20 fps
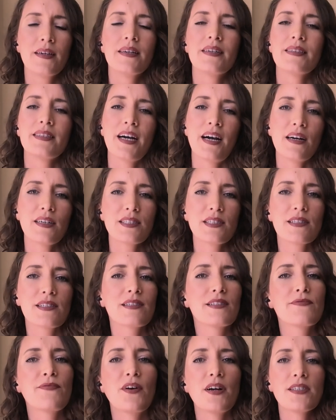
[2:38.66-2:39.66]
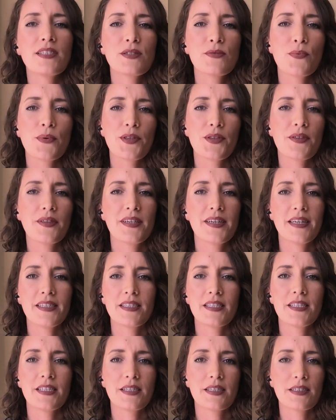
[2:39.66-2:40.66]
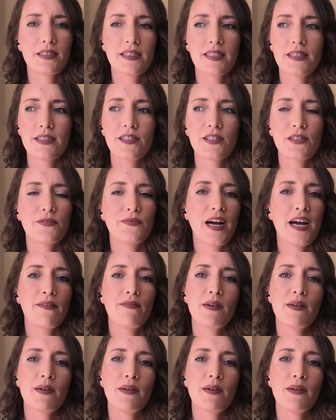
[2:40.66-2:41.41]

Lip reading: Yeah, as far as whether the idea can survive,